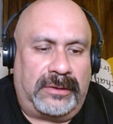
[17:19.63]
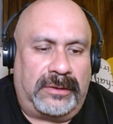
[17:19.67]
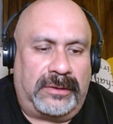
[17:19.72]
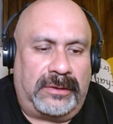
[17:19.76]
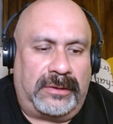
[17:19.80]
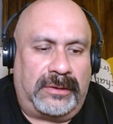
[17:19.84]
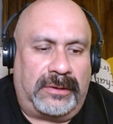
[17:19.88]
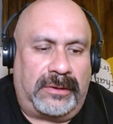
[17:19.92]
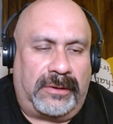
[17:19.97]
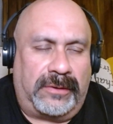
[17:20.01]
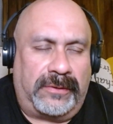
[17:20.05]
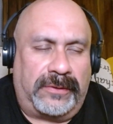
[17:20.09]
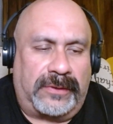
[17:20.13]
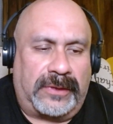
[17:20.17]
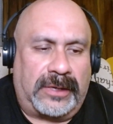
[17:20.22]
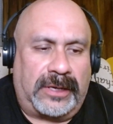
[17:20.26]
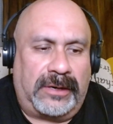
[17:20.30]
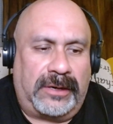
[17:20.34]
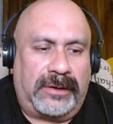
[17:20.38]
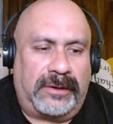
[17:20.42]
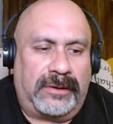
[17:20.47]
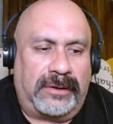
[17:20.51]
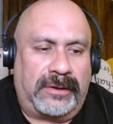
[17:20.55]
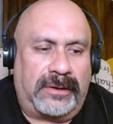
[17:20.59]
are
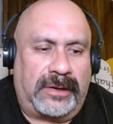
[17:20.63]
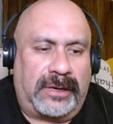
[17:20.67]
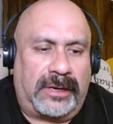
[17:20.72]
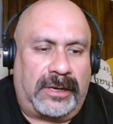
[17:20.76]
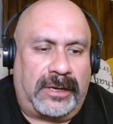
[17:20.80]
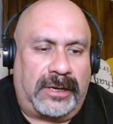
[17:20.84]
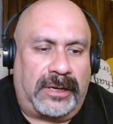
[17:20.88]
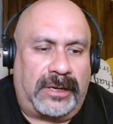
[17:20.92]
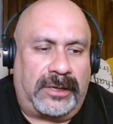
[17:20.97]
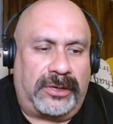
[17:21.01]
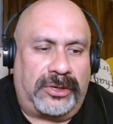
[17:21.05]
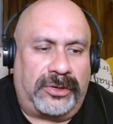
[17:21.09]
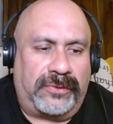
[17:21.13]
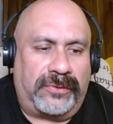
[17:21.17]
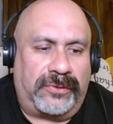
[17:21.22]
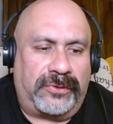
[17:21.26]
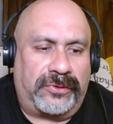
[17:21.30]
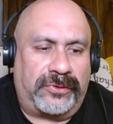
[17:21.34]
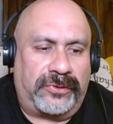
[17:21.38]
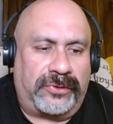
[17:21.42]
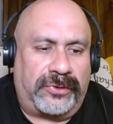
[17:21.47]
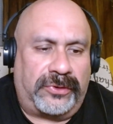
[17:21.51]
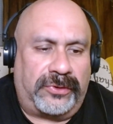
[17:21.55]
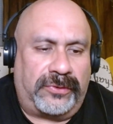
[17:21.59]
there, and
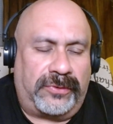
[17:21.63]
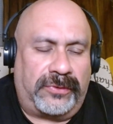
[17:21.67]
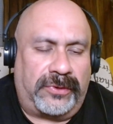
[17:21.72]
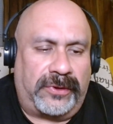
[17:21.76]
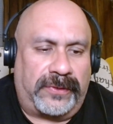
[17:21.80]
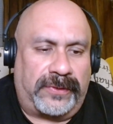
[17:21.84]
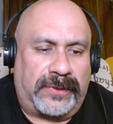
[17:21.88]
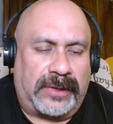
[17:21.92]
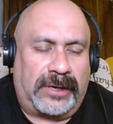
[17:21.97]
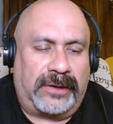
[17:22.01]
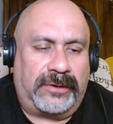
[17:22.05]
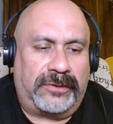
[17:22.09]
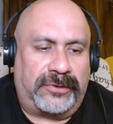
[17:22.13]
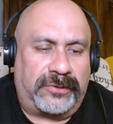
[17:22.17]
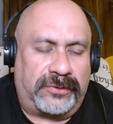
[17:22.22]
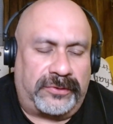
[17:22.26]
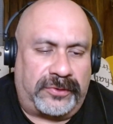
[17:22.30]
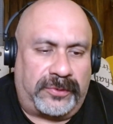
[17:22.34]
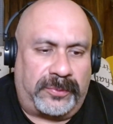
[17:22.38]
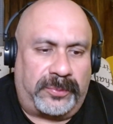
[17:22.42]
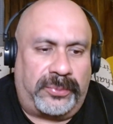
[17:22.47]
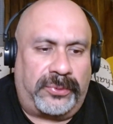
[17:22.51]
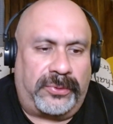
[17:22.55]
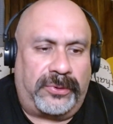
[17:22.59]
you are there to
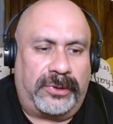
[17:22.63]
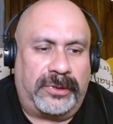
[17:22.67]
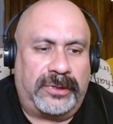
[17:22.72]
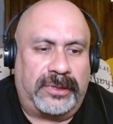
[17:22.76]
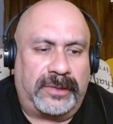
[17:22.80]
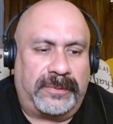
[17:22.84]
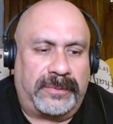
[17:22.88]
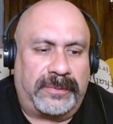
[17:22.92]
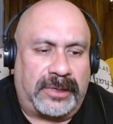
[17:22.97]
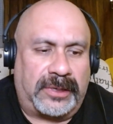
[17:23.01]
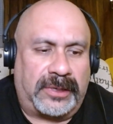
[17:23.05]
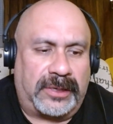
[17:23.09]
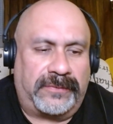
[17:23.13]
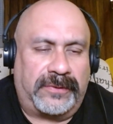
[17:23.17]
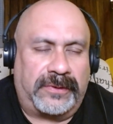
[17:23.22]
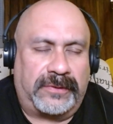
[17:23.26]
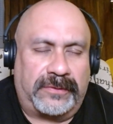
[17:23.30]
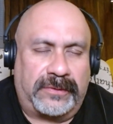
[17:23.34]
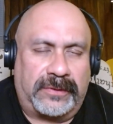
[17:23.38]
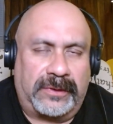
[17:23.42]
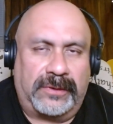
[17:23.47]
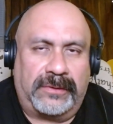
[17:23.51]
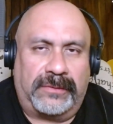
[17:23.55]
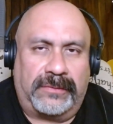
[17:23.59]
support them in every
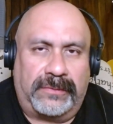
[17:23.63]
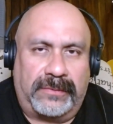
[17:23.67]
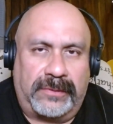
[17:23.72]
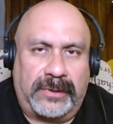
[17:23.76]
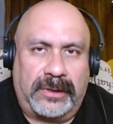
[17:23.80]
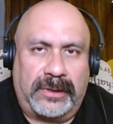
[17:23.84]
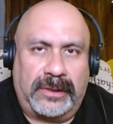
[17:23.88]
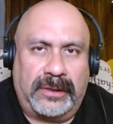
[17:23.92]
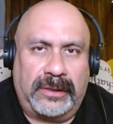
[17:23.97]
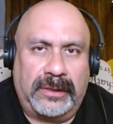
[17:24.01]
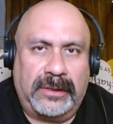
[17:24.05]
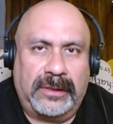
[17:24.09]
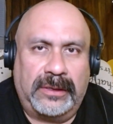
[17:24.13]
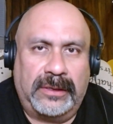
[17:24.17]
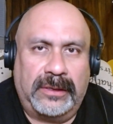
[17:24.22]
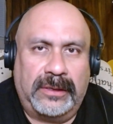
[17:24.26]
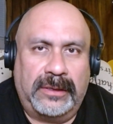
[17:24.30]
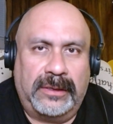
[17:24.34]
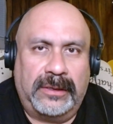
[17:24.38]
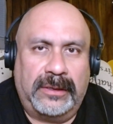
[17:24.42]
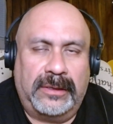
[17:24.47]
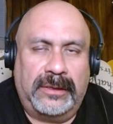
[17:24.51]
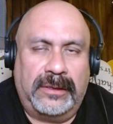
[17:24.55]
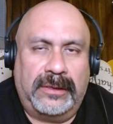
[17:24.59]
single way.
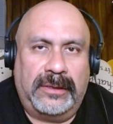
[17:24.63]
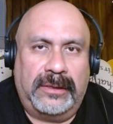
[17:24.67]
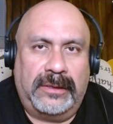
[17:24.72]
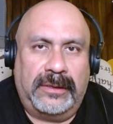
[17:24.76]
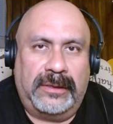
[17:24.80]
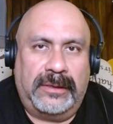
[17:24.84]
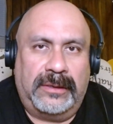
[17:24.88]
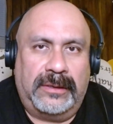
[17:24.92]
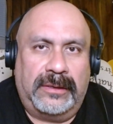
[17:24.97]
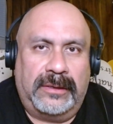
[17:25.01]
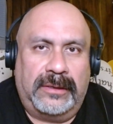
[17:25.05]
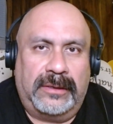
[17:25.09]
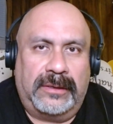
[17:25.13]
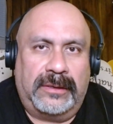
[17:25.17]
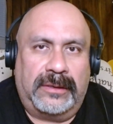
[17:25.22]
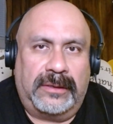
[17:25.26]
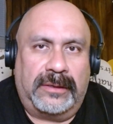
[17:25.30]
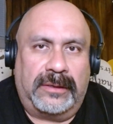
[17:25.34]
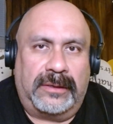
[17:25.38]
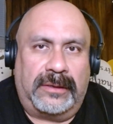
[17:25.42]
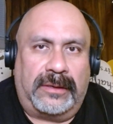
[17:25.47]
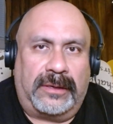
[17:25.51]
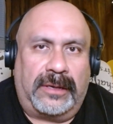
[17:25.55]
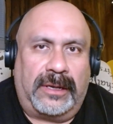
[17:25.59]

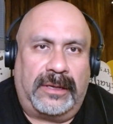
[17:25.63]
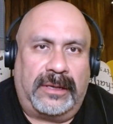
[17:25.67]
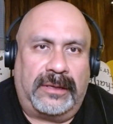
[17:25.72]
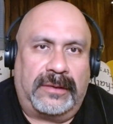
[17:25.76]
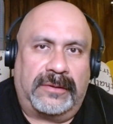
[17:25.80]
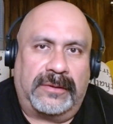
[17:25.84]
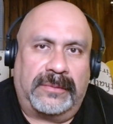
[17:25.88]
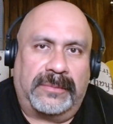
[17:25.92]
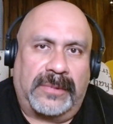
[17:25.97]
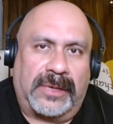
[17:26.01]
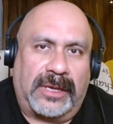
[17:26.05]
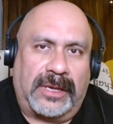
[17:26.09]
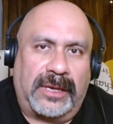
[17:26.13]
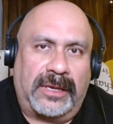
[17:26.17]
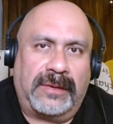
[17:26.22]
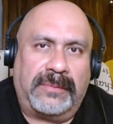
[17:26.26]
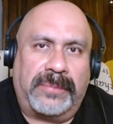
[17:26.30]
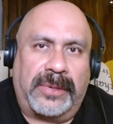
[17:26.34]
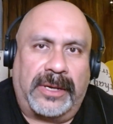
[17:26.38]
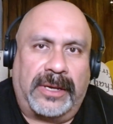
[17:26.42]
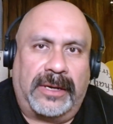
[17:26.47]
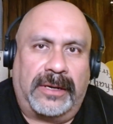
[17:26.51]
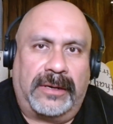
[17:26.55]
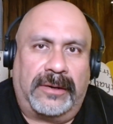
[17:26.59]
Not some
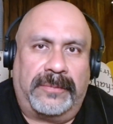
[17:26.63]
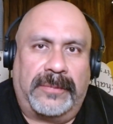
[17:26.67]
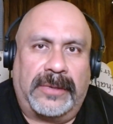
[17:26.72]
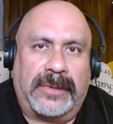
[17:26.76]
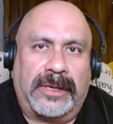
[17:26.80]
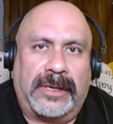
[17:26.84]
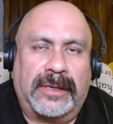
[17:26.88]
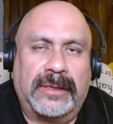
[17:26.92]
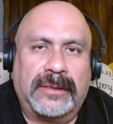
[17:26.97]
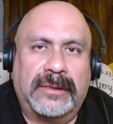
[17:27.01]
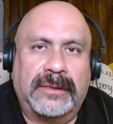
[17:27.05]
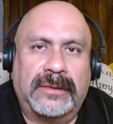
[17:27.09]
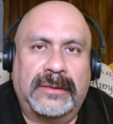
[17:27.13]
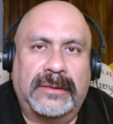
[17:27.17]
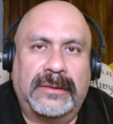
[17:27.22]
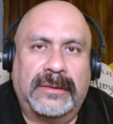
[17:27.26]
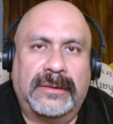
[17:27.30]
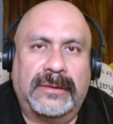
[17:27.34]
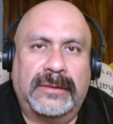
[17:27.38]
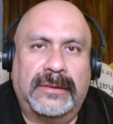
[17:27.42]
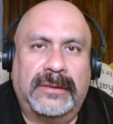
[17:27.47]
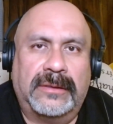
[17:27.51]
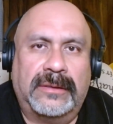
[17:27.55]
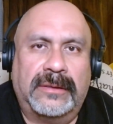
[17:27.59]
gangbanger, man.
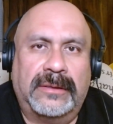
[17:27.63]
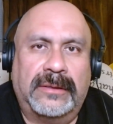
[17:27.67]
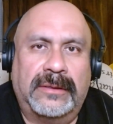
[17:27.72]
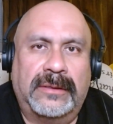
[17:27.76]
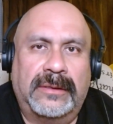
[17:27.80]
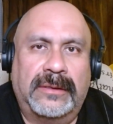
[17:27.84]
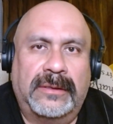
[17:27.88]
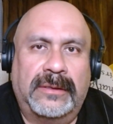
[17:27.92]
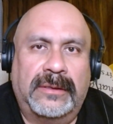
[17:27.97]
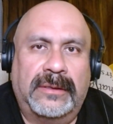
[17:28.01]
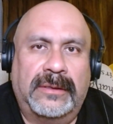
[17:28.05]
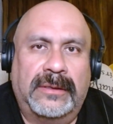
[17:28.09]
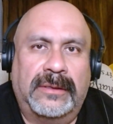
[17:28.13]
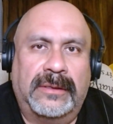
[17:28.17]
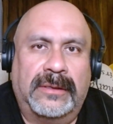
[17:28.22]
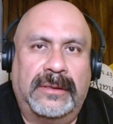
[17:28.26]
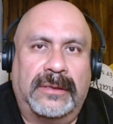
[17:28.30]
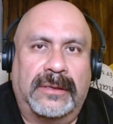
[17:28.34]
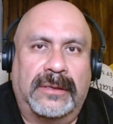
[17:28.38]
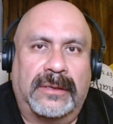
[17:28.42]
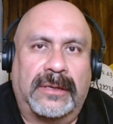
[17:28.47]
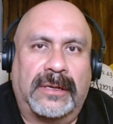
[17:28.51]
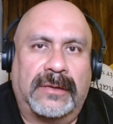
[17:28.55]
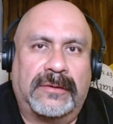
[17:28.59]

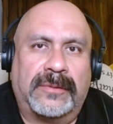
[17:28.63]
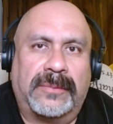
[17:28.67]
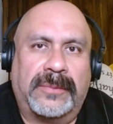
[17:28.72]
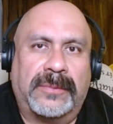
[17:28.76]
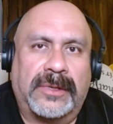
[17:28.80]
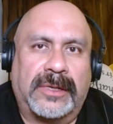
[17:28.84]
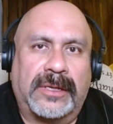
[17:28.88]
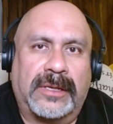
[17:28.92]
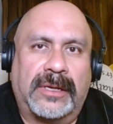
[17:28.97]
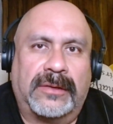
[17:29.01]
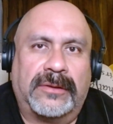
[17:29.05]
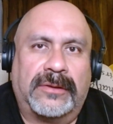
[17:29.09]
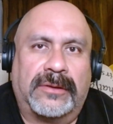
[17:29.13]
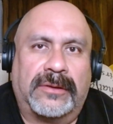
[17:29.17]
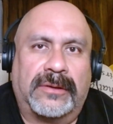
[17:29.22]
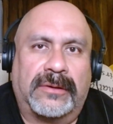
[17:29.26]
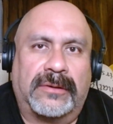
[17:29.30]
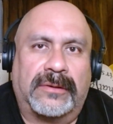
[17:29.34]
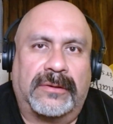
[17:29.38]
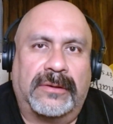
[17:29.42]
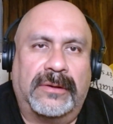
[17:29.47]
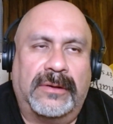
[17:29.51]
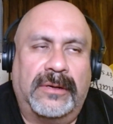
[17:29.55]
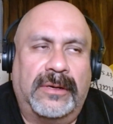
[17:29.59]
Not somebody out
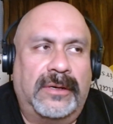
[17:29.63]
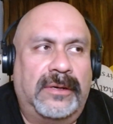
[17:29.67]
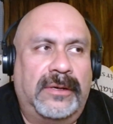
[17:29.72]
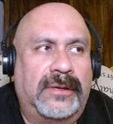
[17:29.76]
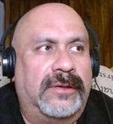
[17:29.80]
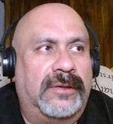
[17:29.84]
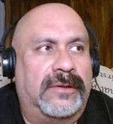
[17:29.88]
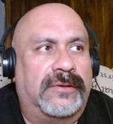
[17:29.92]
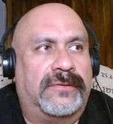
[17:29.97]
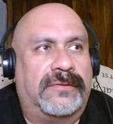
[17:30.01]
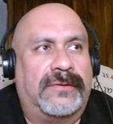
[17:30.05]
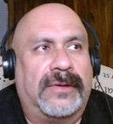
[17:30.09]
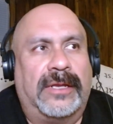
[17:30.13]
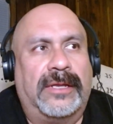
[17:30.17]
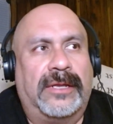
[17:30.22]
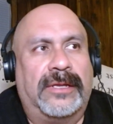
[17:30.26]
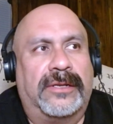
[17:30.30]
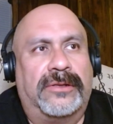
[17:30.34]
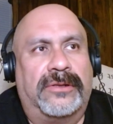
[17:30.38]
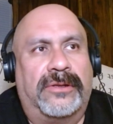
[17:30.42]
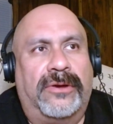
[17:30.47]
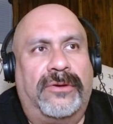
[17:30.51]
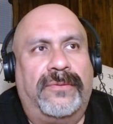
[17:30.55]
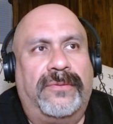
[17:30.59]
there
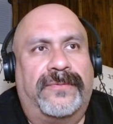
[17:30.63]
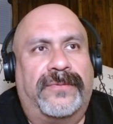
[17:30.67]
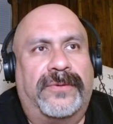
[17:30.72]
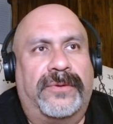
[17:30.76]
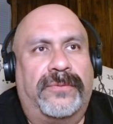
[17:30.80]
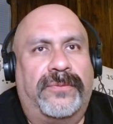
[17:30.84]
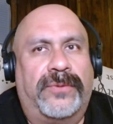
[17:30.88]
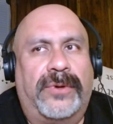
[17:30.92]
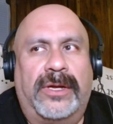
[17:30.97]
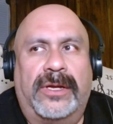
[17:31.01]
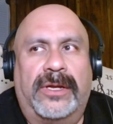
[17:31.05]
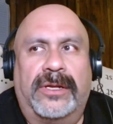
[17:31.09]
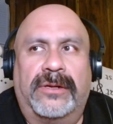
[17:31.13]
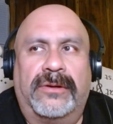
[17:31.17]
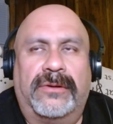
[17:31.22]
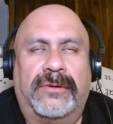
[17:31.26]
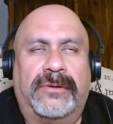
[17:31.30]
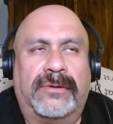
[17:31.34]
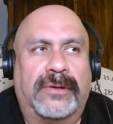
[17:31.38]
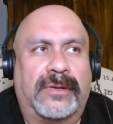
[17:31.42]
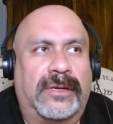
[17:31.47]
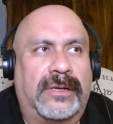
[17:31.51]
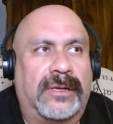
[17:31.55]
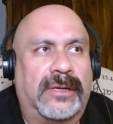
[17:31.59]
selling dope for what? You
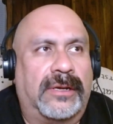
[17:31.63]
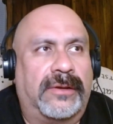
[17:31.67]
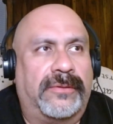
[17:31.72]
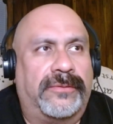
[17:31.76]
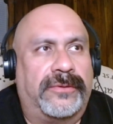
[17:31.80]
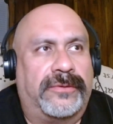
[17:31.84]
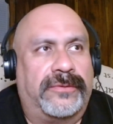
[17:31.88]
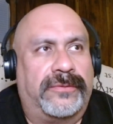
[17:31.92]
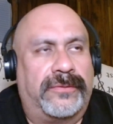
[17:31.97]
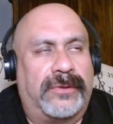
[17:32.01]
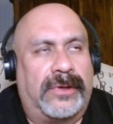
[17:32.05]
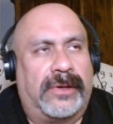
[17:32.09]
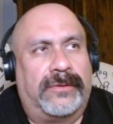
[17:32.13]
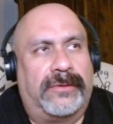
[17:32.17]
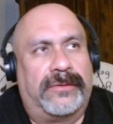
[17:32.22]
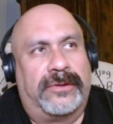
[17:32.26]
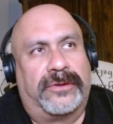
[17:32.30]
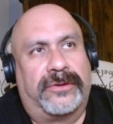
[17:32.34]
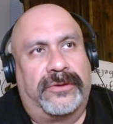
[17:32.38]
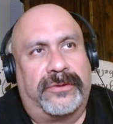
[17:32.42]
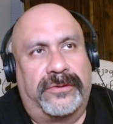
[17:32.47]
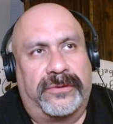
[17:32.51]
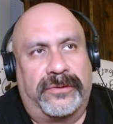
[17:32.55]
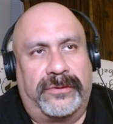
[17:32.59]
know, I was at
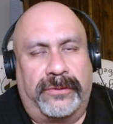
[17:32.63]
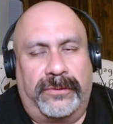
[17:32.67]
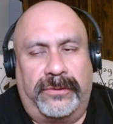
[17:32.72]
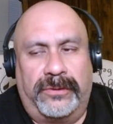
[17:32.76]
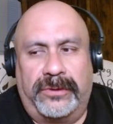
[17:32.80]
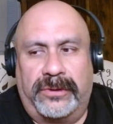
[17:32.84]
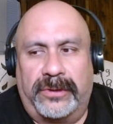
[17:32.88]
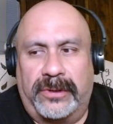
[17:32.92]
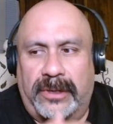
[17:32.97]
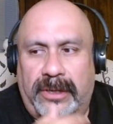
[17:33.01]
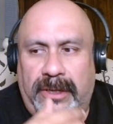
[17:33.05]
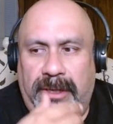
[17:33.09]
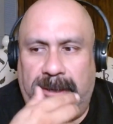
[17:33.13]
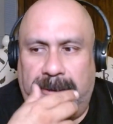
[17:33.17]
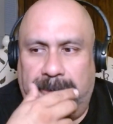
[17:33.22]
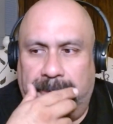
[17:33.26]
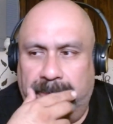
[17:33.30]
the store today,